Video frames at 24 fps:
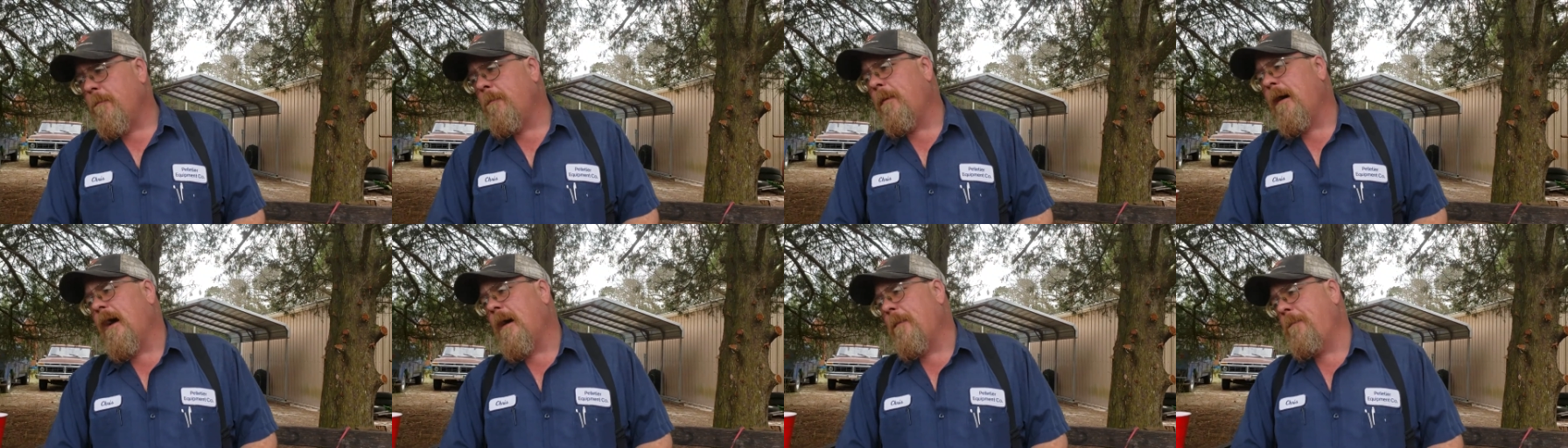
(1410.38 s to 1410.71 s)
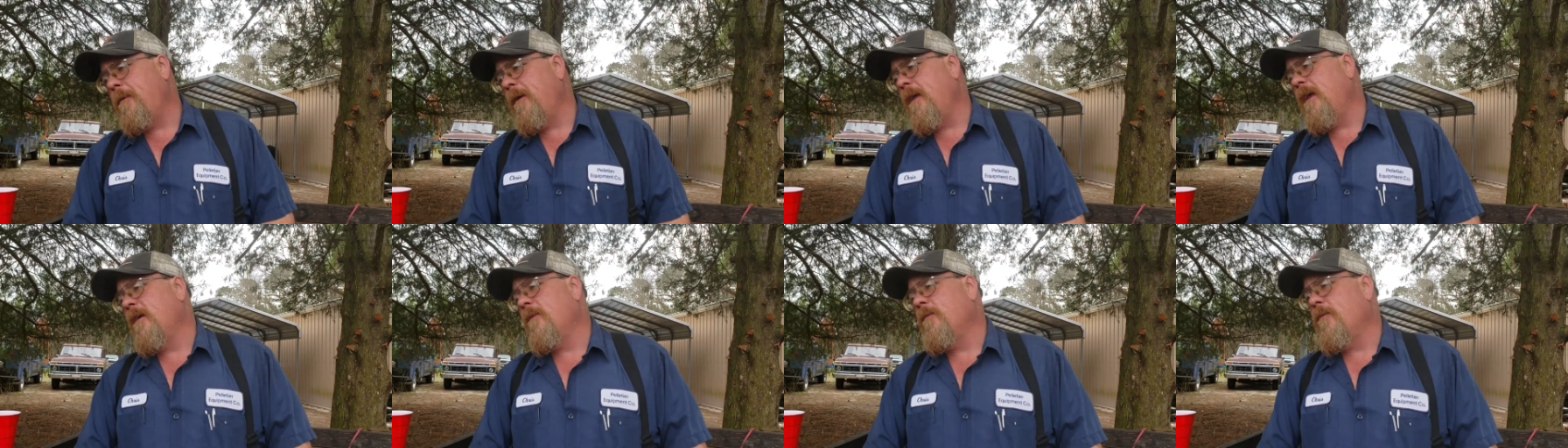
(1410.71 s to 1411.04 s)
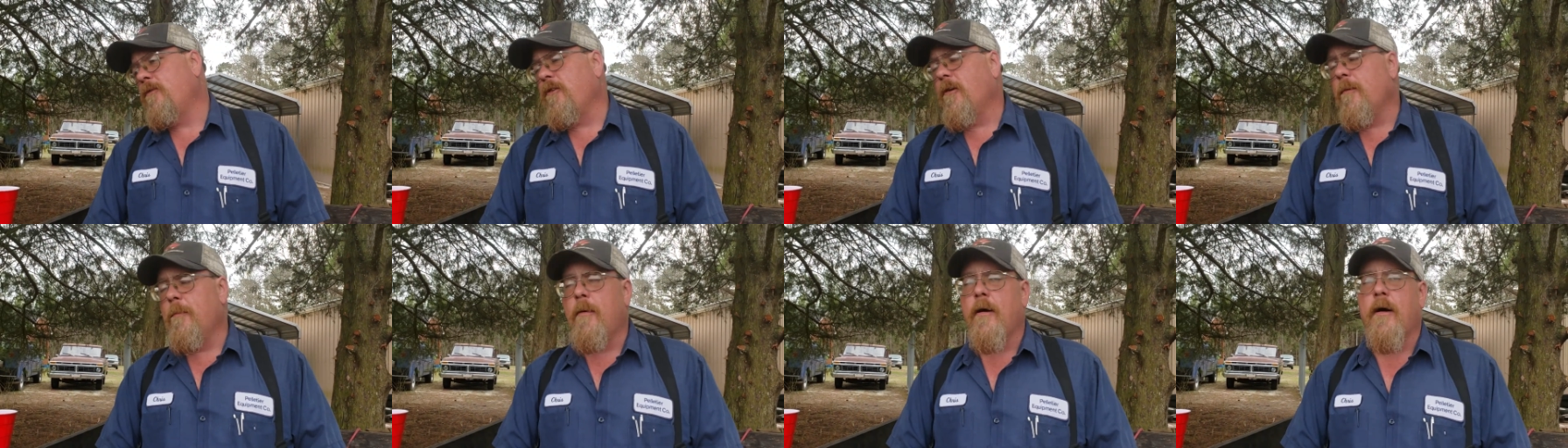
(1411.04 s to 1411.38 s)
buy a pig for
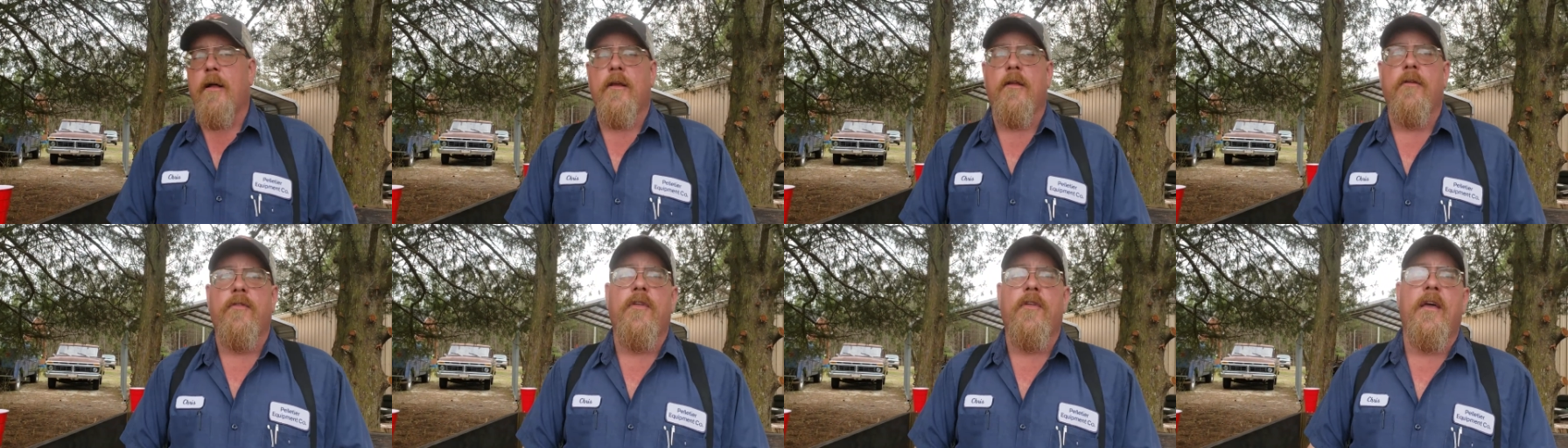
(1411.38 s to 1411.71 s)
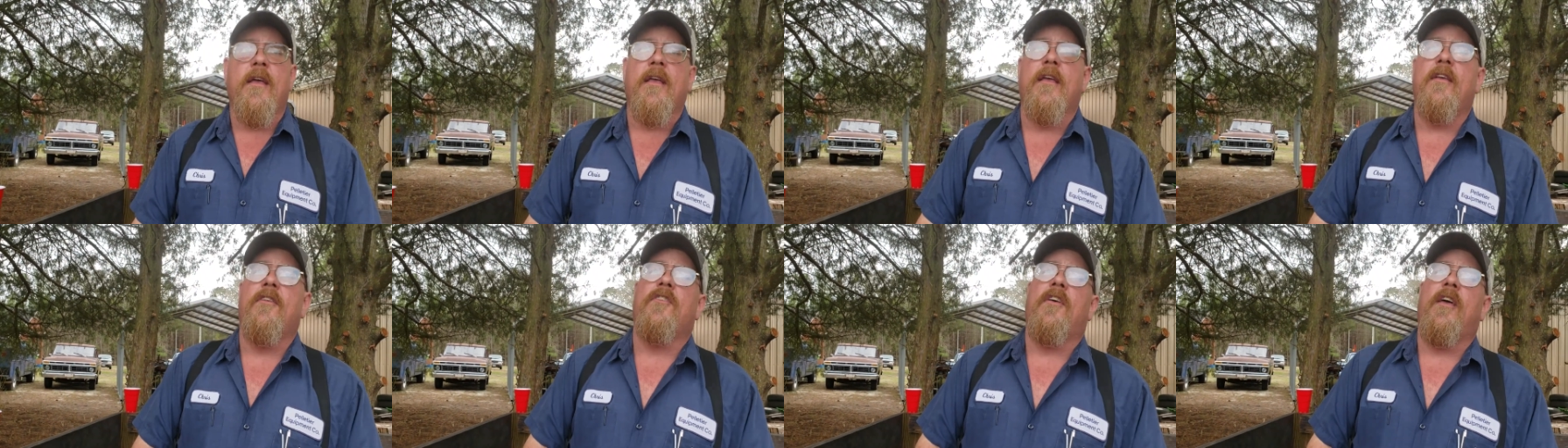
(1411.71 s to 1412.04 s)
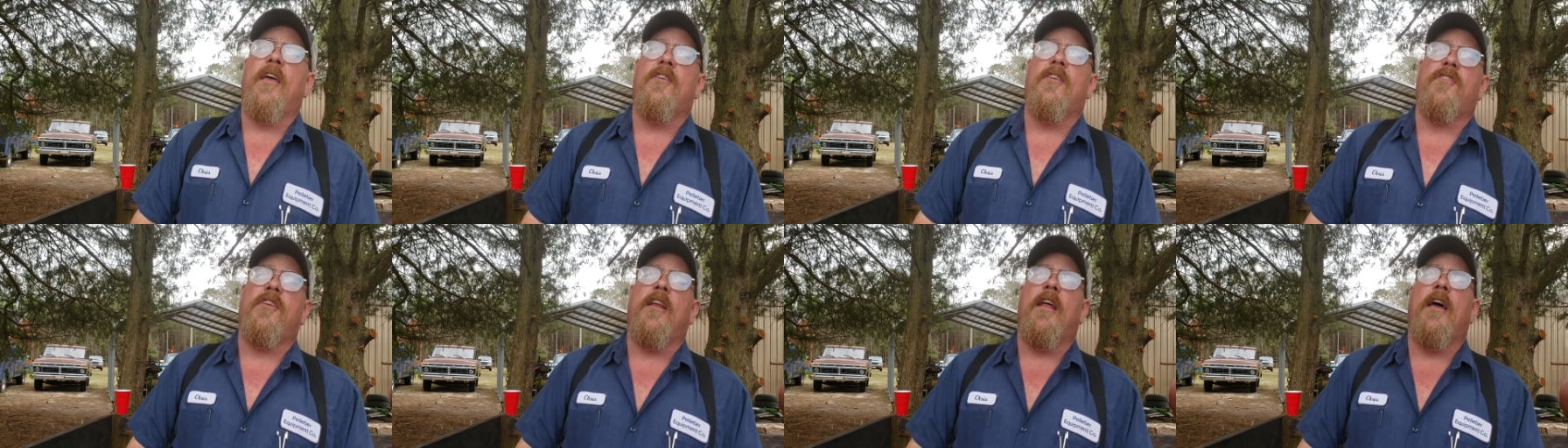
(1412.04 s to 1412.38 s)
somebody, you think he's
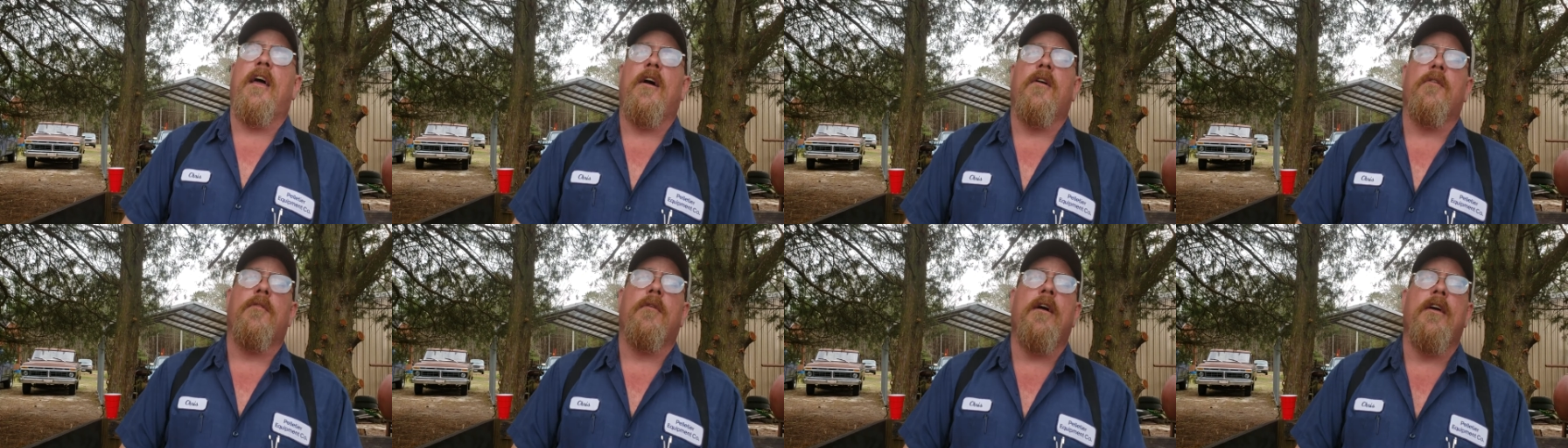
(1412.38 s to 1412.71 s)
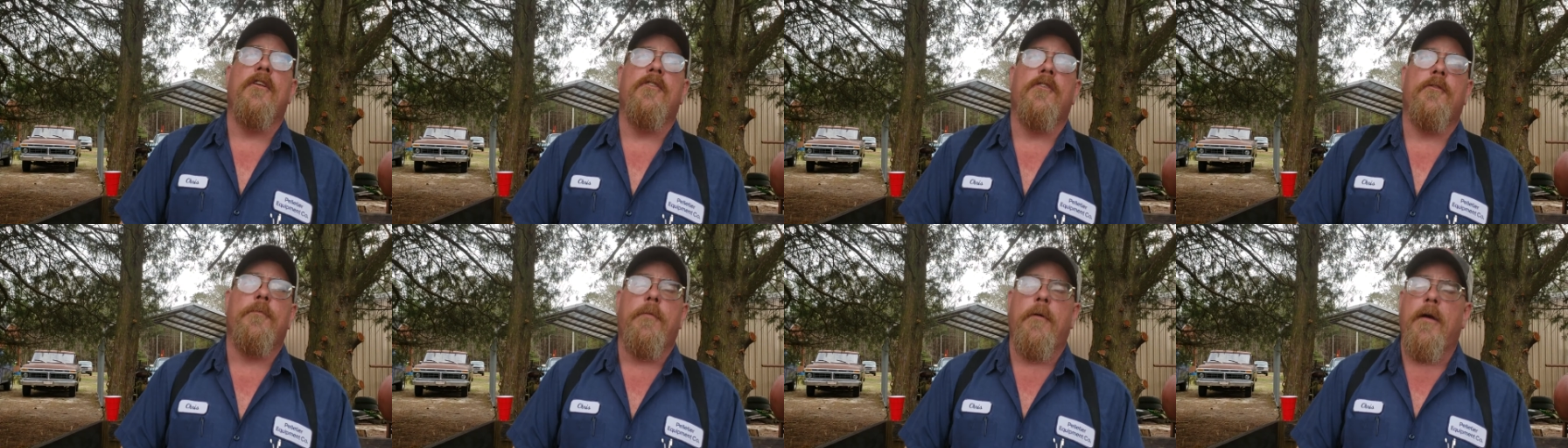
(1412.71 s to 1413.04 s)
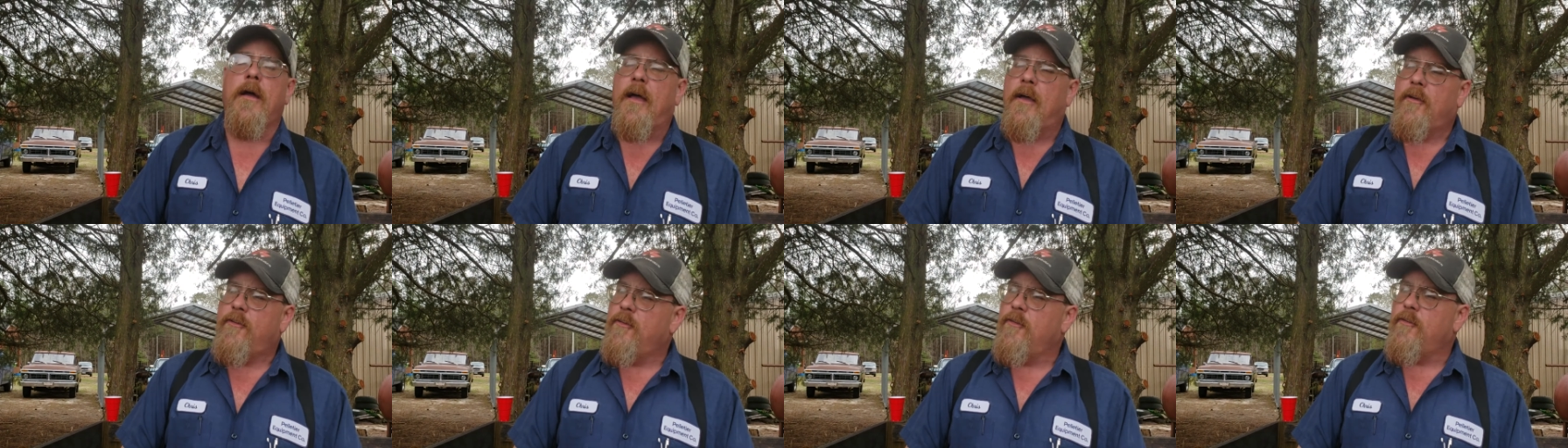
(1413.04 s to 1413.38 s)
asking an outrageous
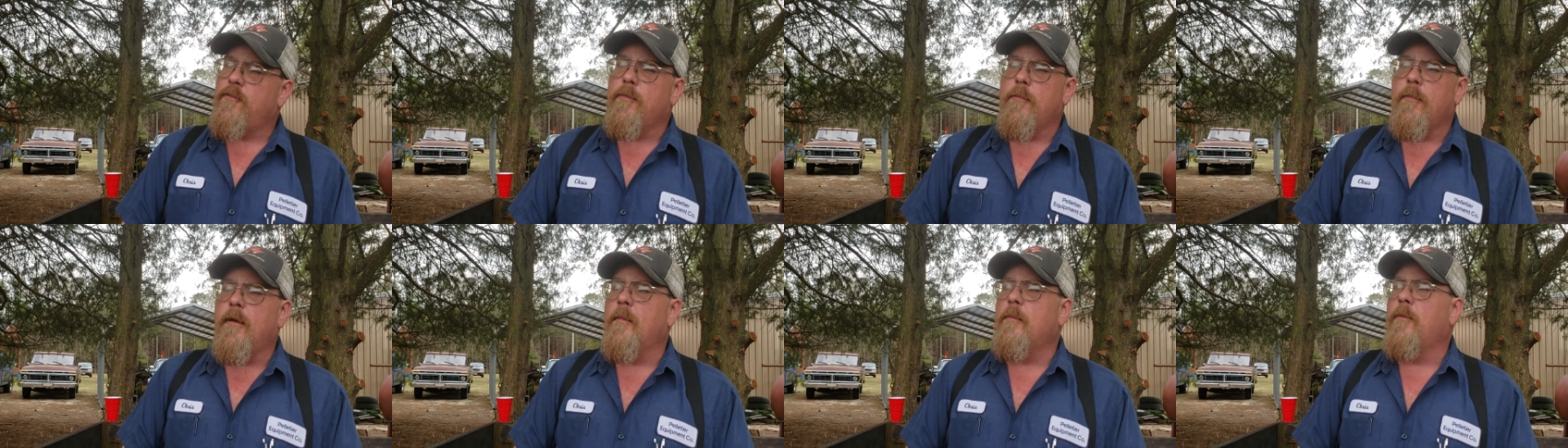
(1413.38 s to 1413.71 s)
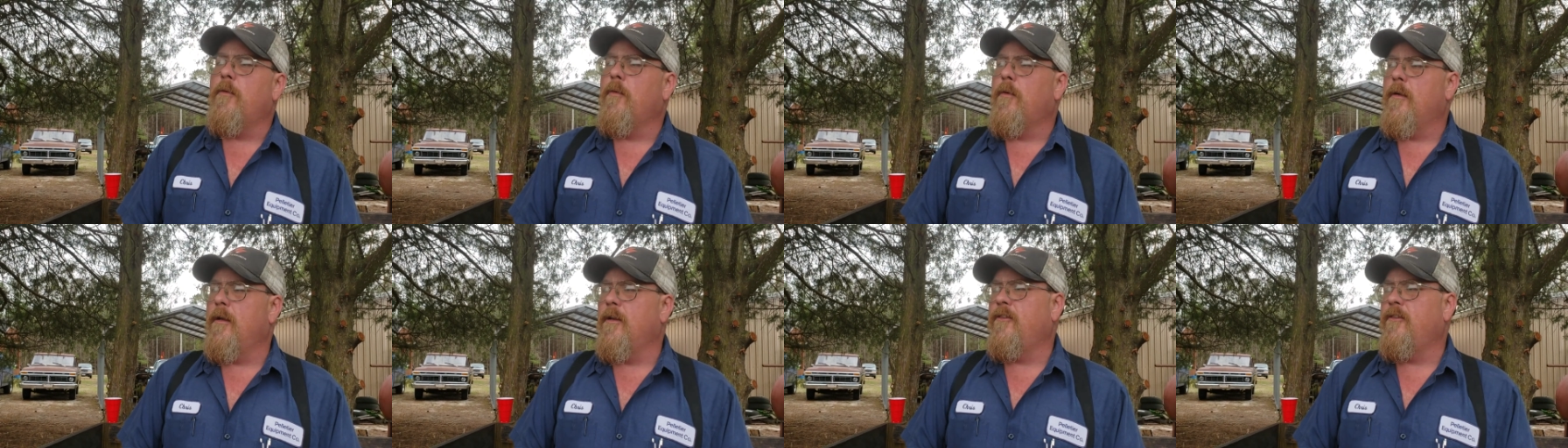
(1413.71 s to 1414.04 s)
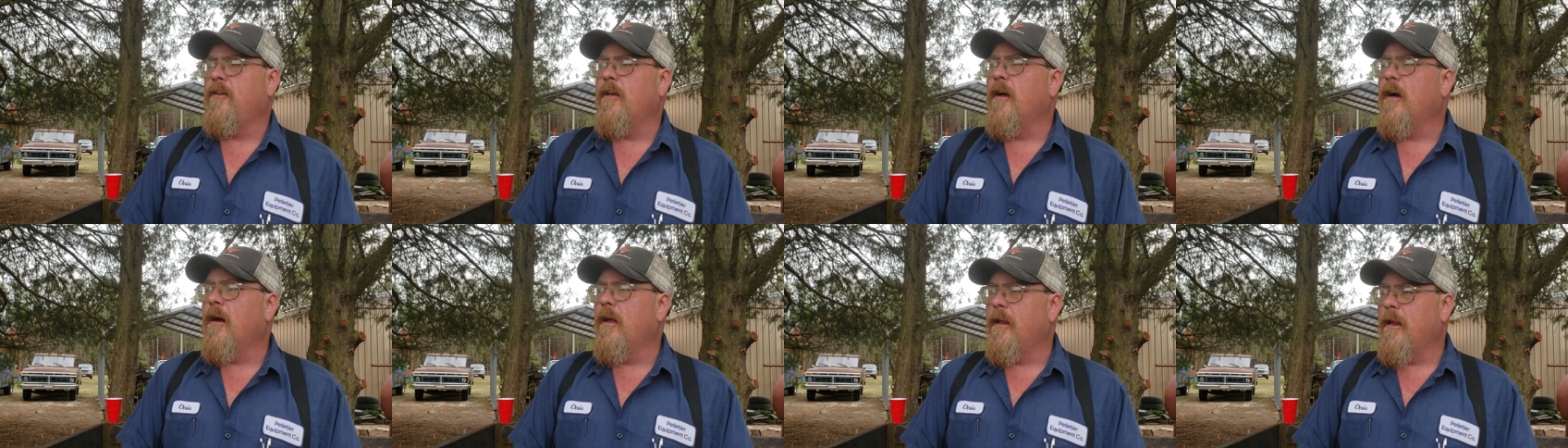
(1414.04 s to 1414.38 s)
price, just remember what he's
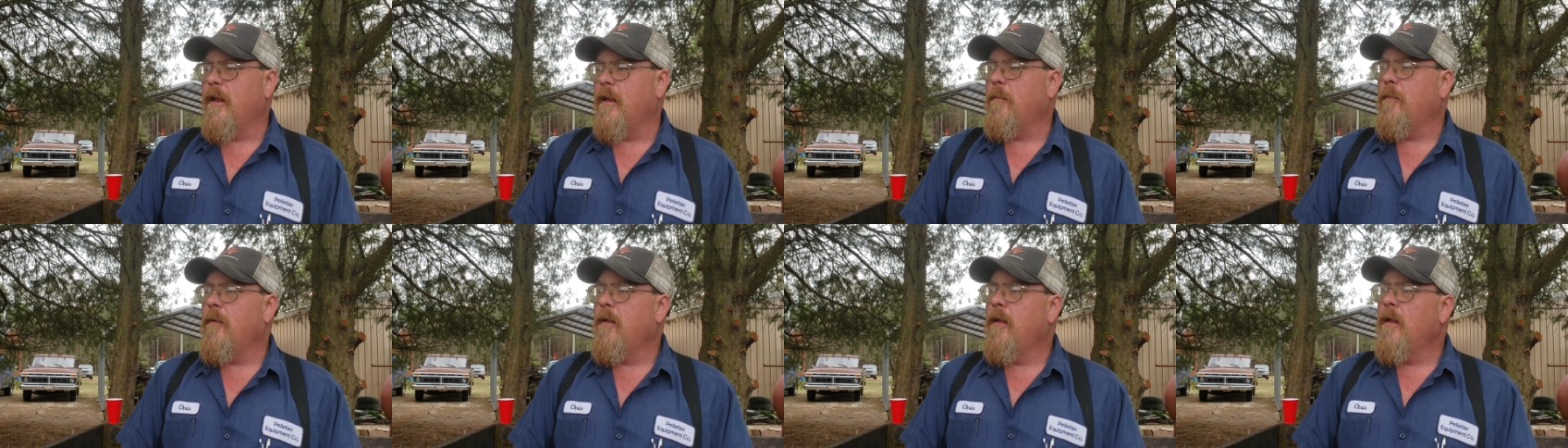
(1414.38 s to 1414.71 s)
got in.